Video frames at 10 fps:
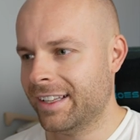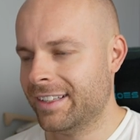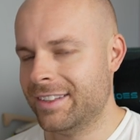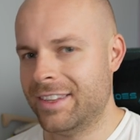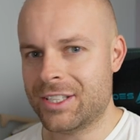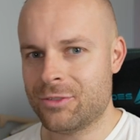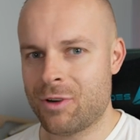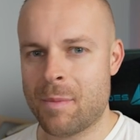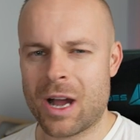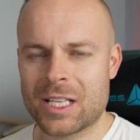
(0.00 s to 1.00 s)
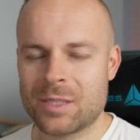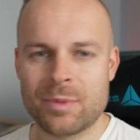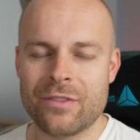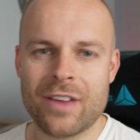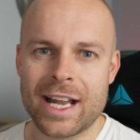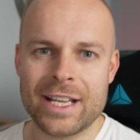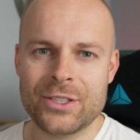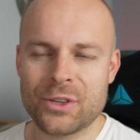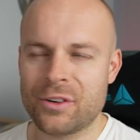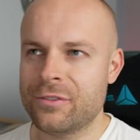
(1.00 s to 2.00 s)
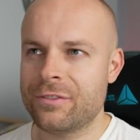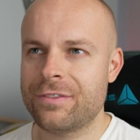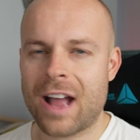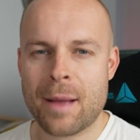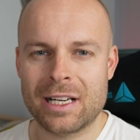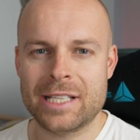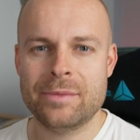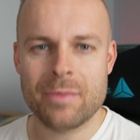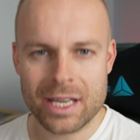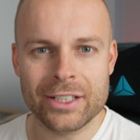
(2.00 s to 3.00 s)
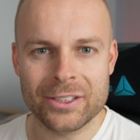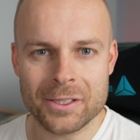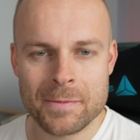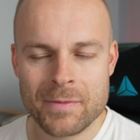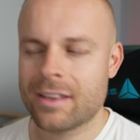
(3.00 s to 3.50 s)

This reminds me of any sort of family meal.